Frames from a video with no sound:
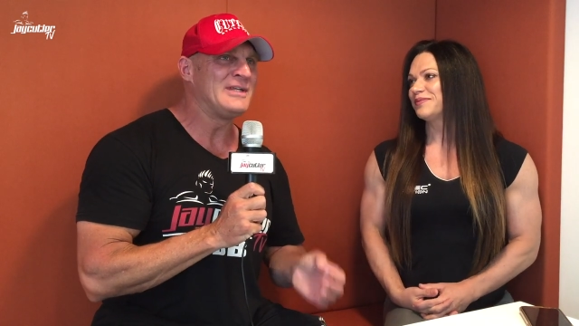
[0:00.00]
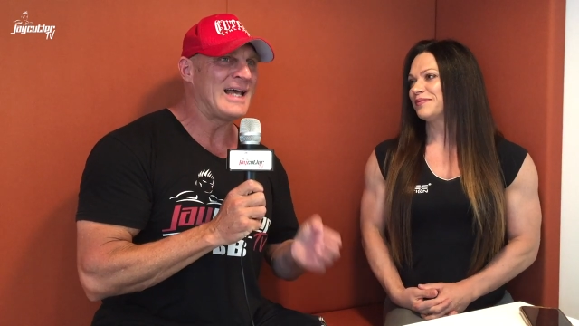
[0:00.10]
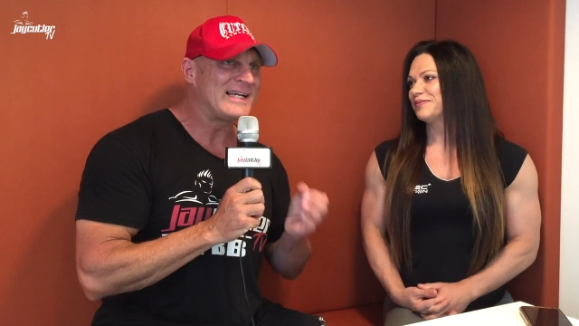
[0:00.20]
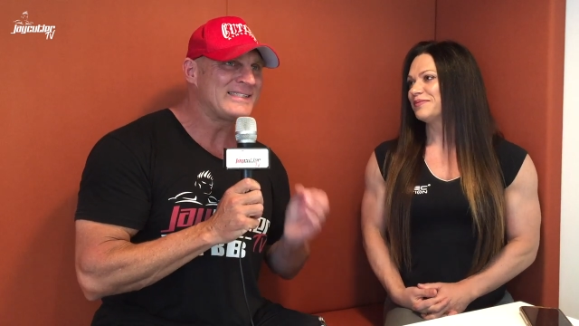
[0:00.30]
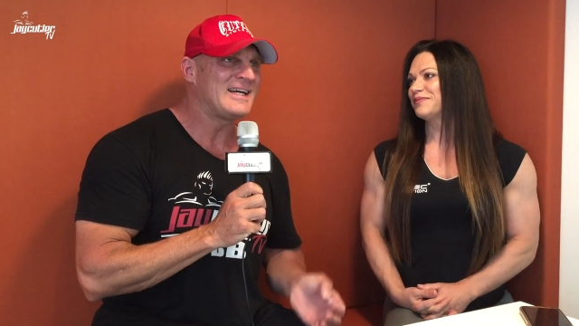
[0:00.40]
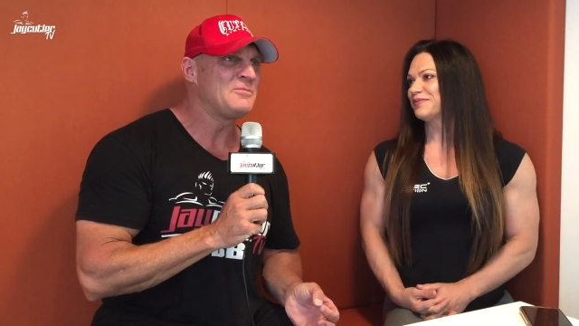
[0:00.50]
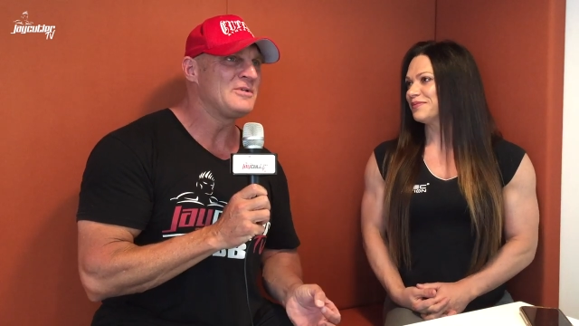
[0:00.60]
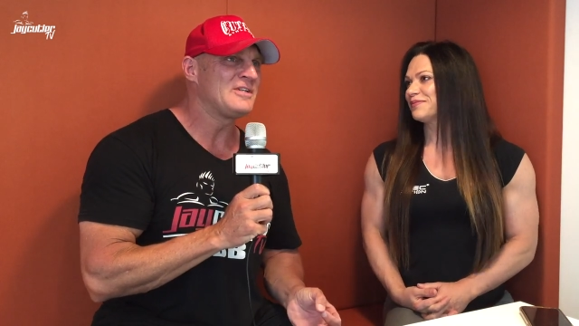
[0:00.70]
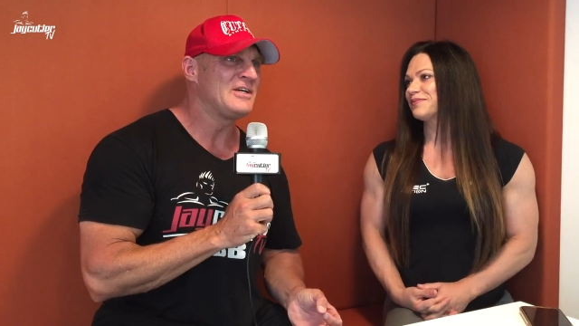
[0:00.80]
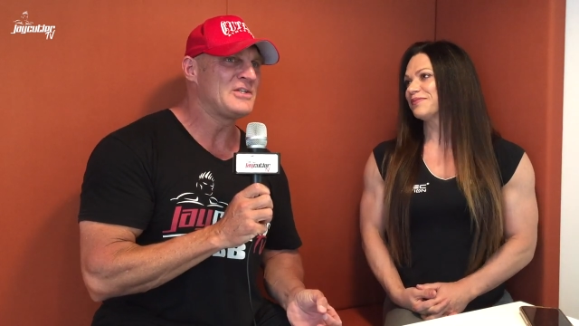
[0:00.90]
Speaker 1: last time we
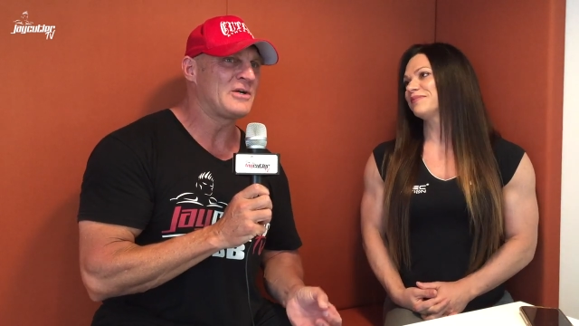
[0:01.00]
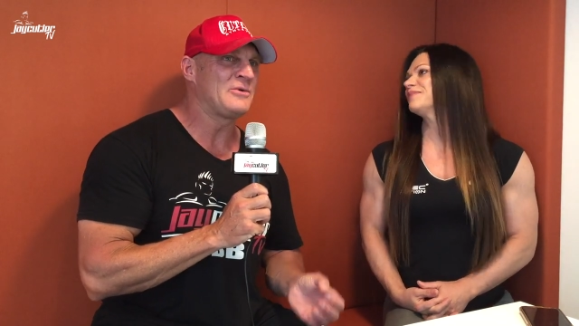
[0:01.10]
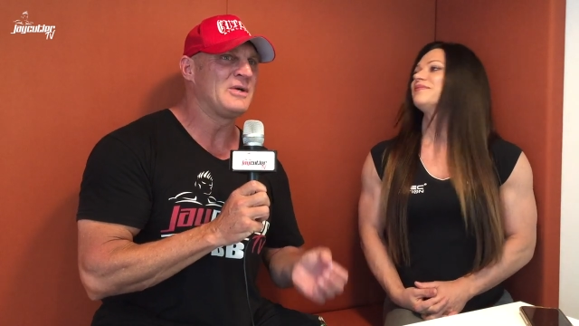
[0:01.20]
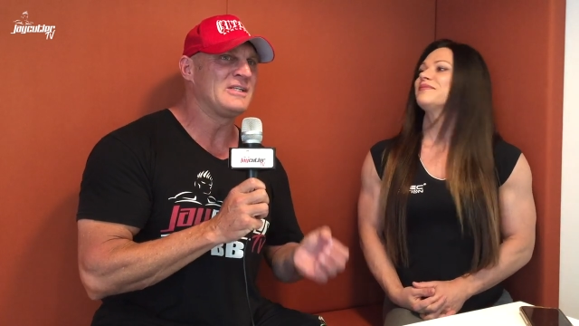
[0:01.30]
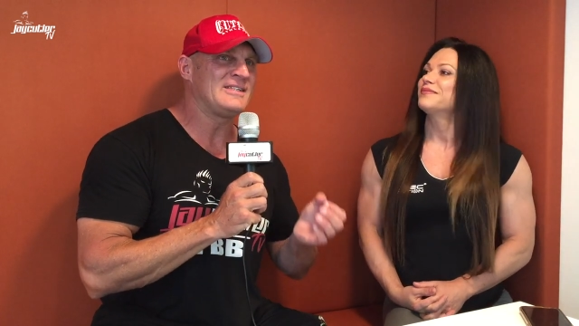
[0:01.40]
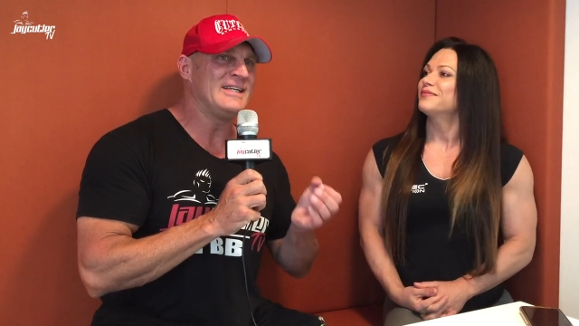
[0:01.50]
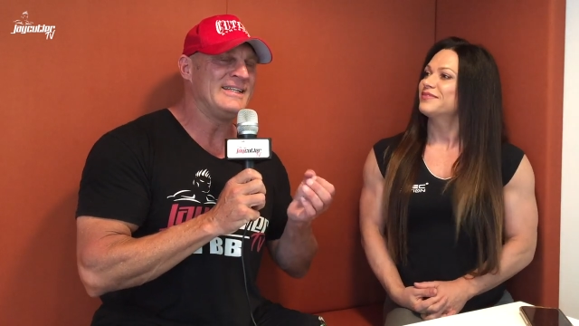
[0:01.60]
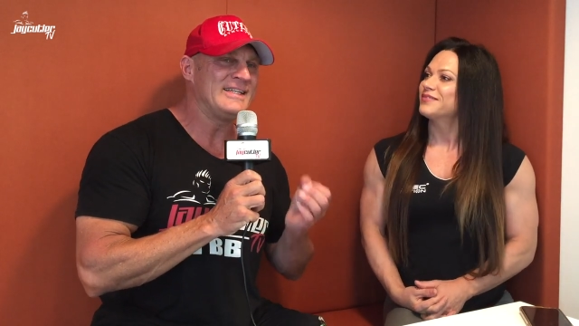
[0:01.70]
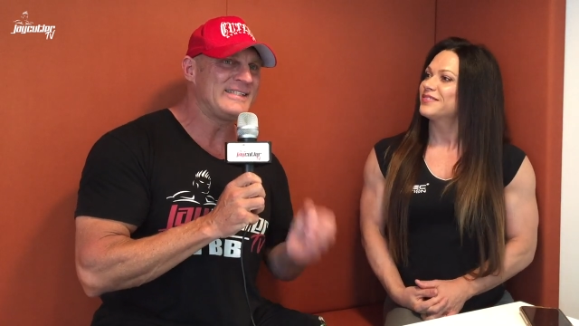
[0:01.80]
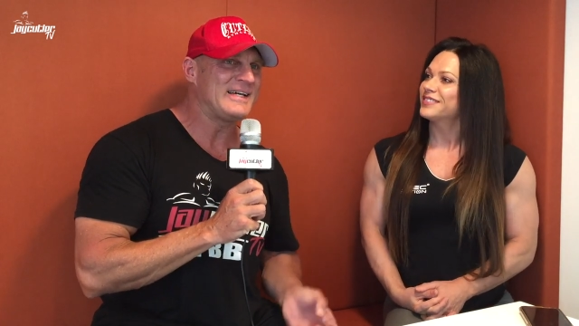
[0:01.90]
saw each other was
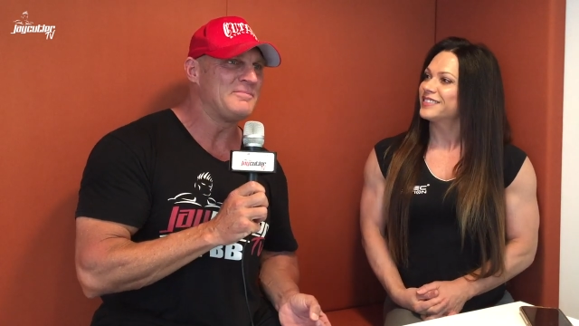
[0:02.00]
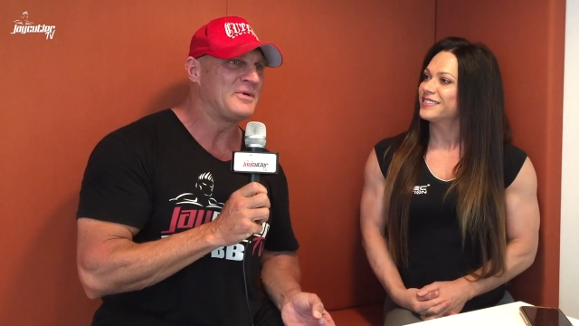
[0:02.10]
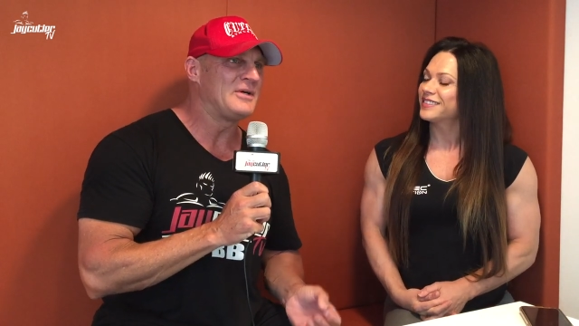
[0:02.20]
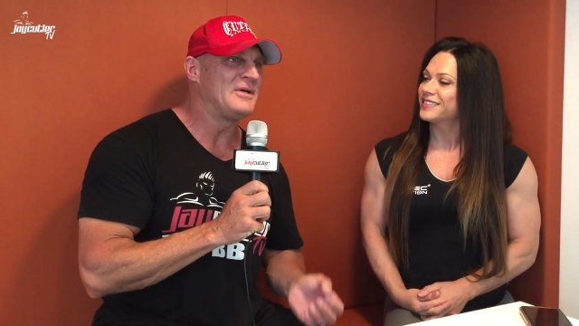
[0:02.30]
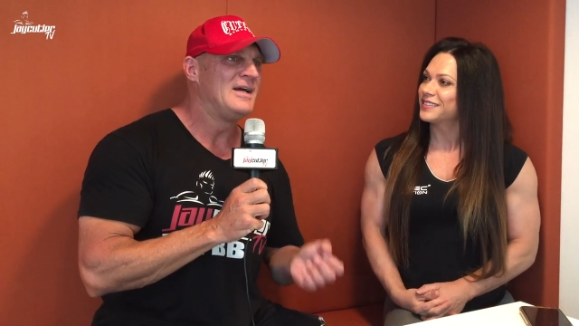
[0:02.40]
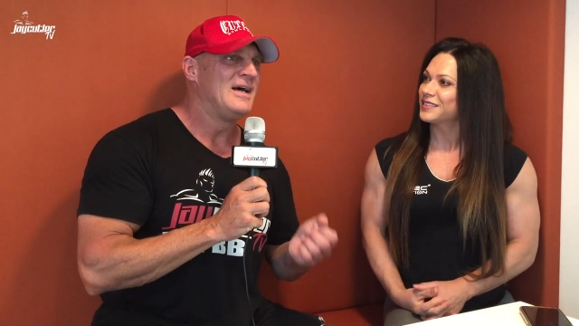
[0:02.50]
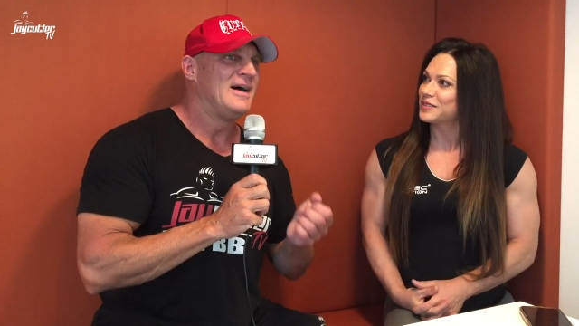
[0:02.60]
in December